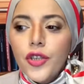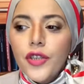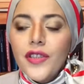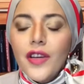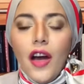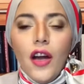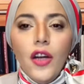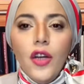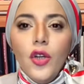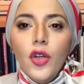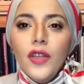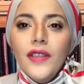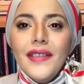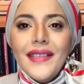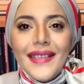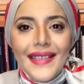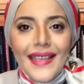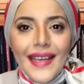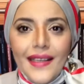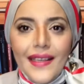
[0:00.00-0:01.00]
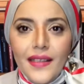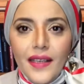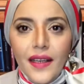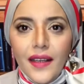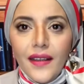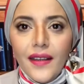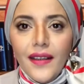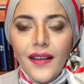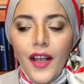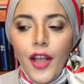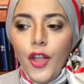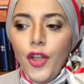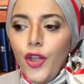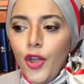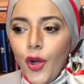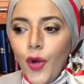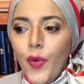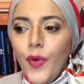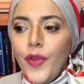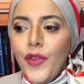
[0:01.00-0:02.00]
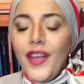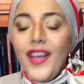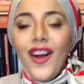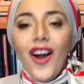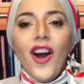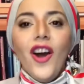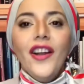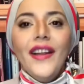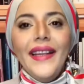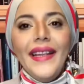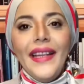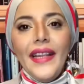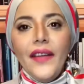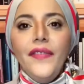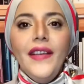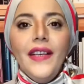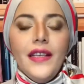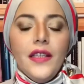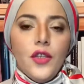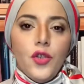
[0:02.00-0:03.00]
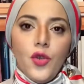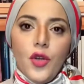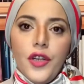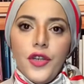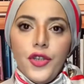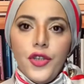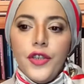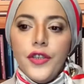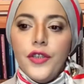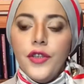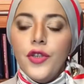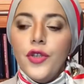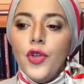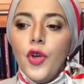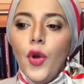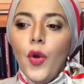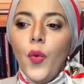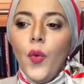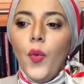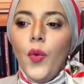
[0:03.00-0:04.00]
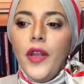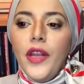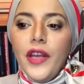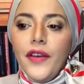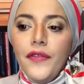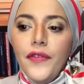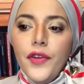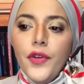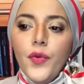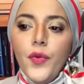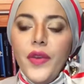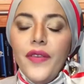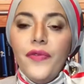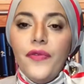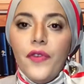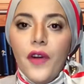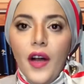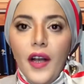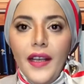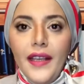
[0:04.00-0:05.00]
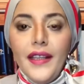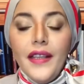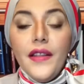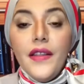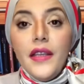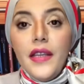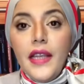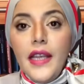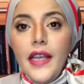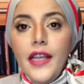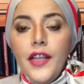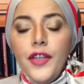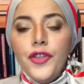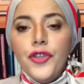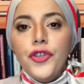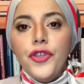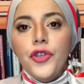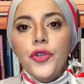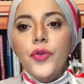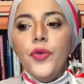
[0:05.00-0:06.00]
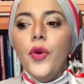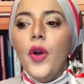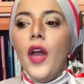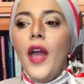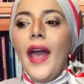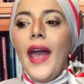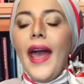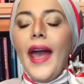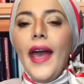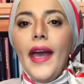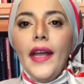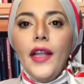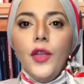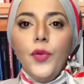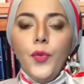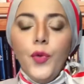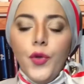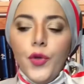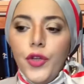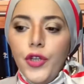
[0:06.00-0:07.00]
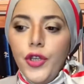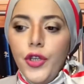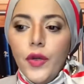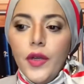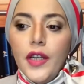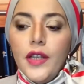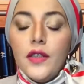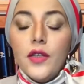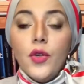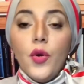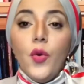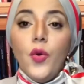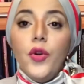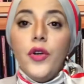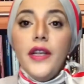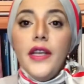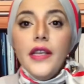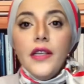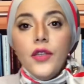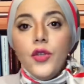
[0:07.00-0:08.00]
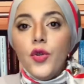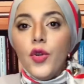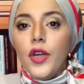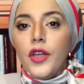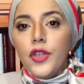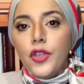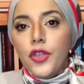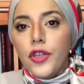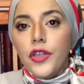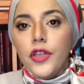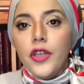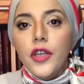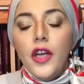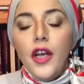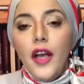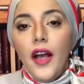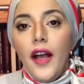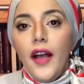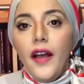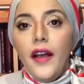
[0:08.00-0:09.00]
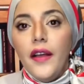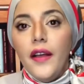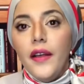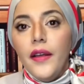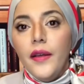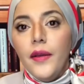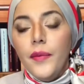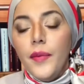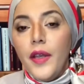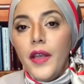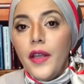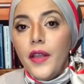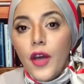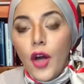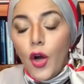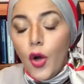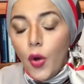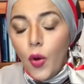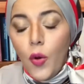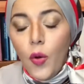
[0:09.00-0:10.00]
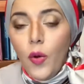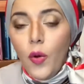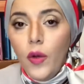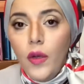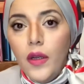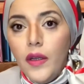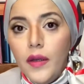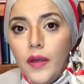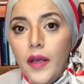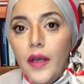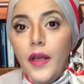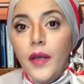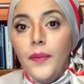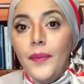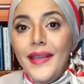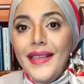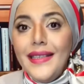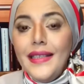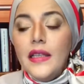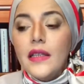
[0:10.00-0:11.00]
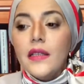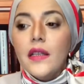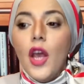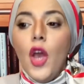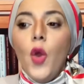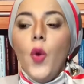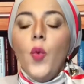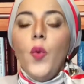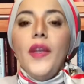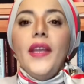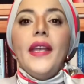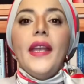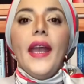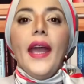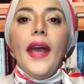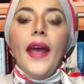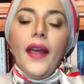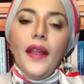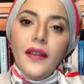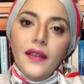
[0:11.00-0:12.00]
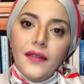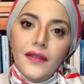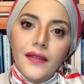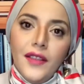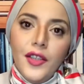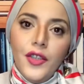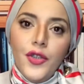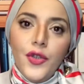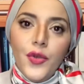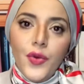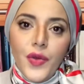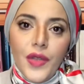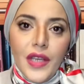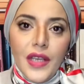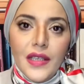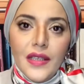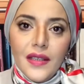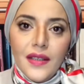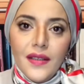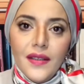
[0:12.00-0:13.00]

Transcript: are not static. No, they are living structures. So whenever we find the need to add more units or restructure the whole business, we can do this.